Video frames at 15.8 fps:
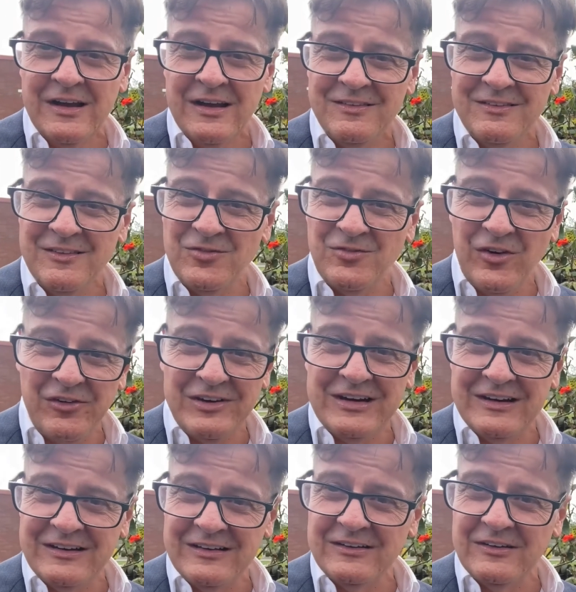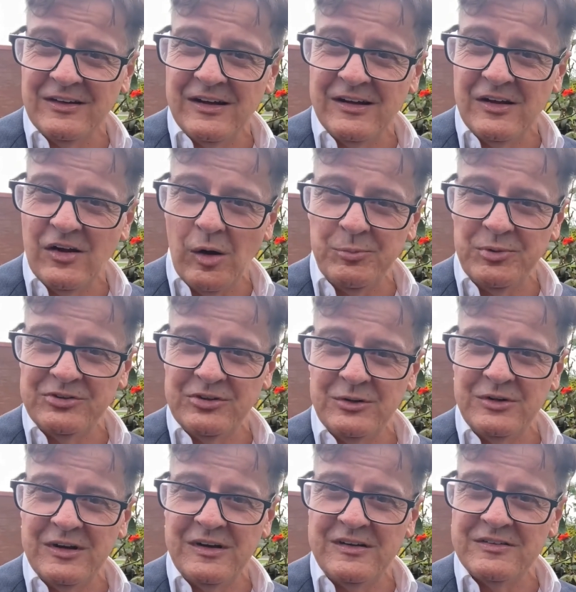there's very little
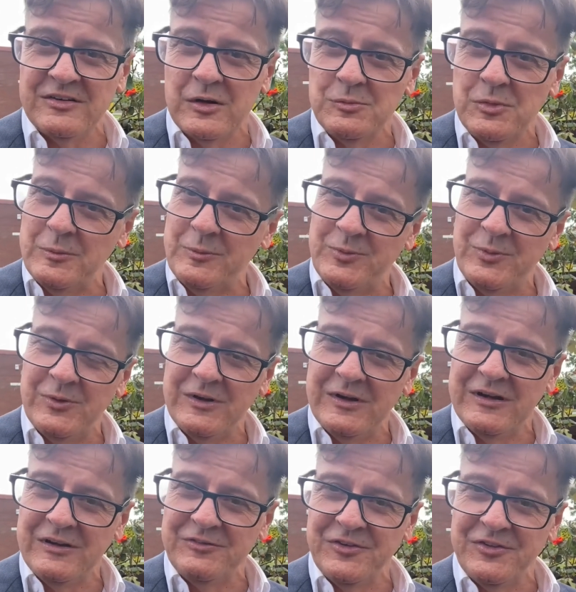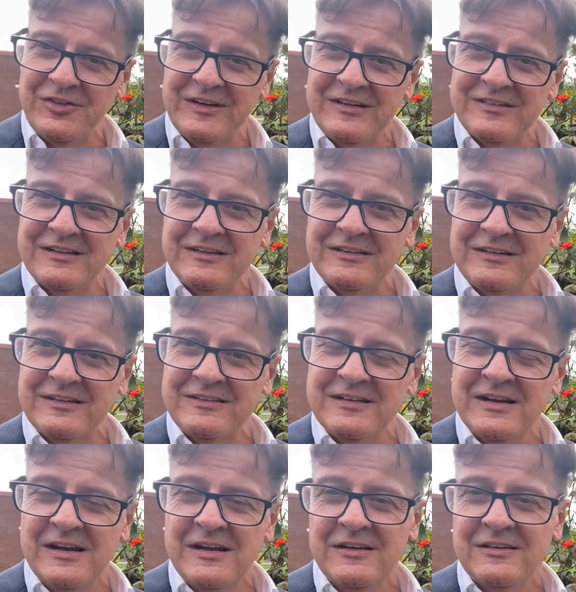opportunities come up for things like this.
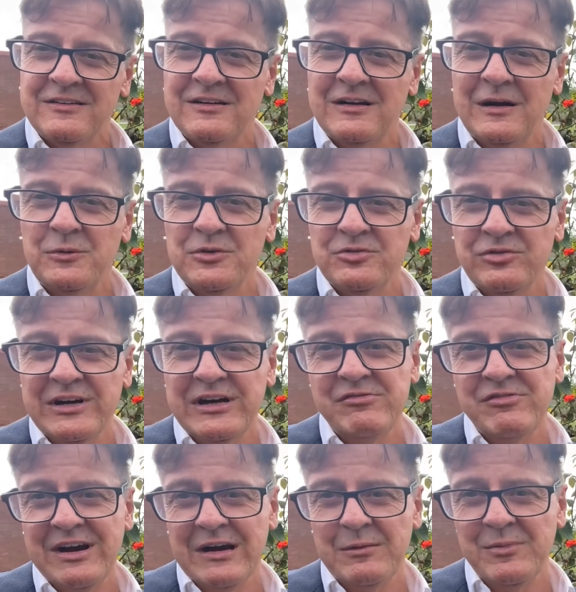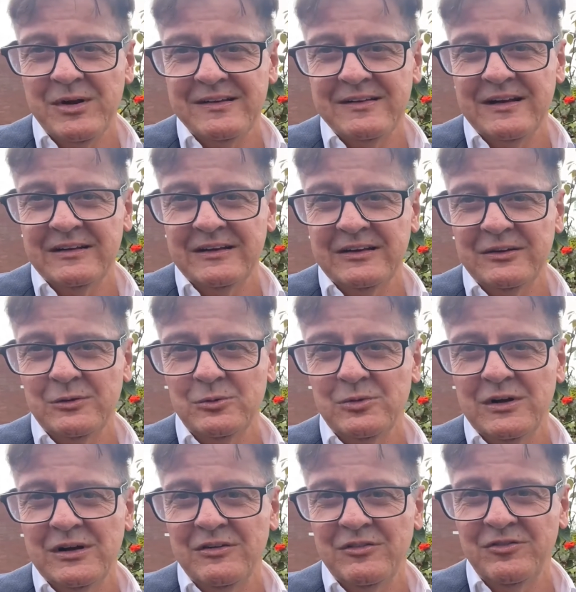So I would really recommend that you
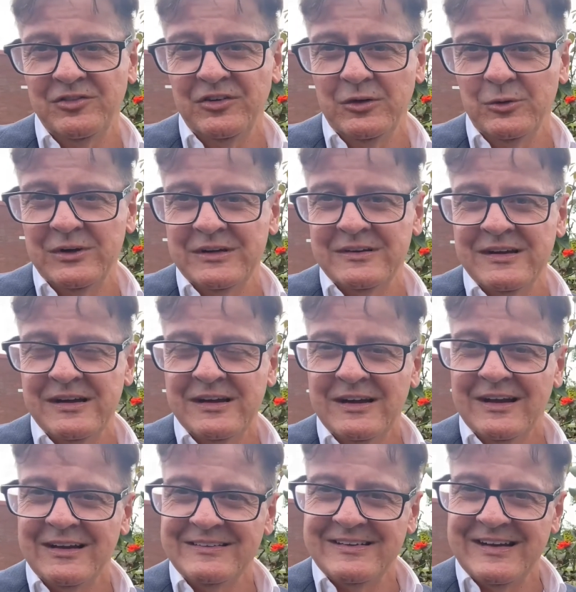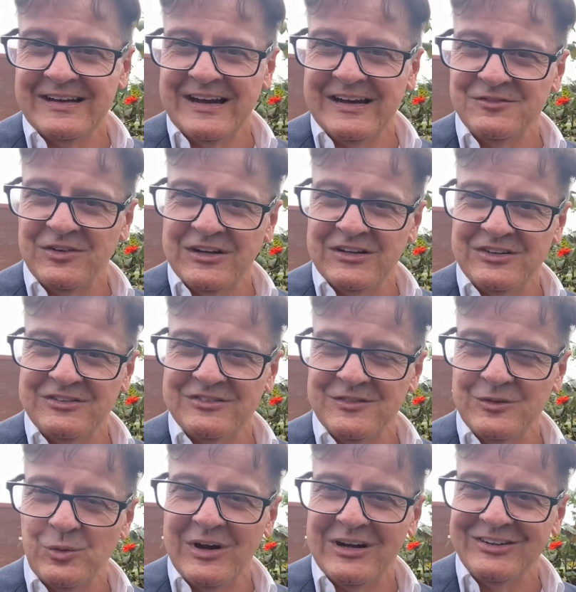view it and take advantage of it
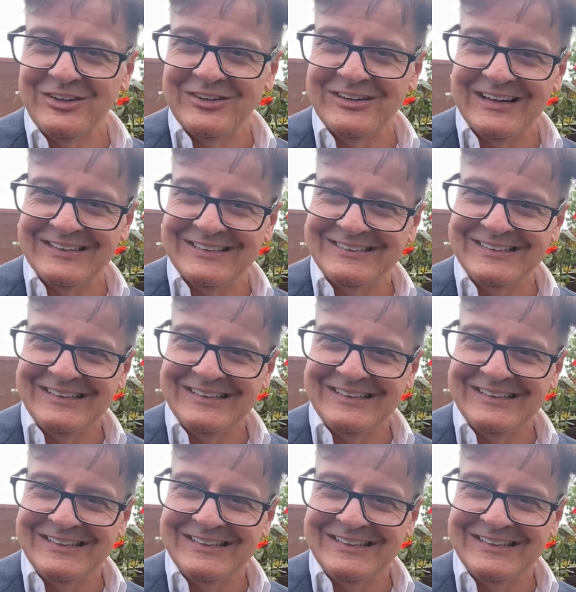while you can.